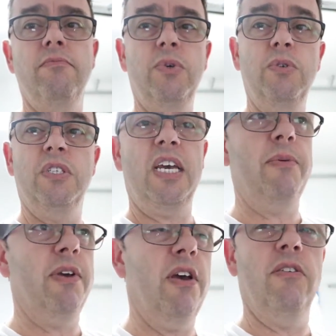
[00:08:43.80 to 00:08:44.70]
we'll see how
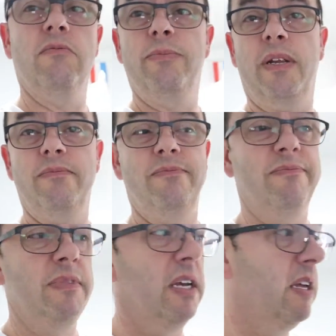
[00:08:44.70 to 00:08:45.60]
we go. But
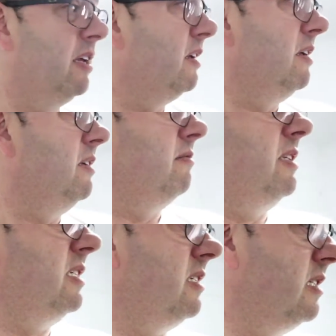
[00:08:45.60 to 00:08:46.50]

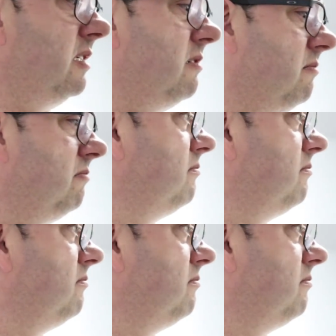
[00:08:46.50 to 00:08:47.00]
this is